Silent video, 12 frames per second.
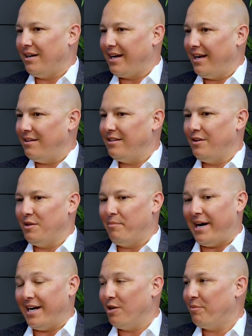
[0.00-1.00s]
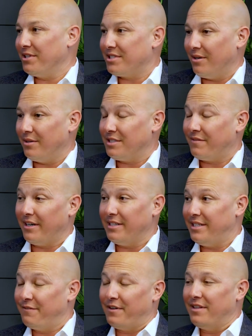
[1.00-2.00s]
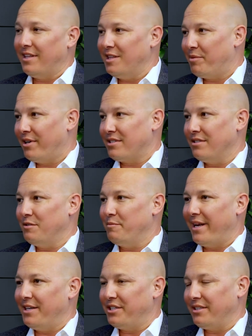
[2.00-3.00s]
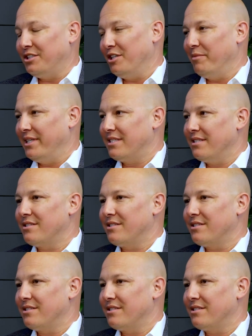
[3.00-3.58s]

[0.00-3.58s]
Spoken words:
again, the buyer persona is very different than the person who's managing the shipments.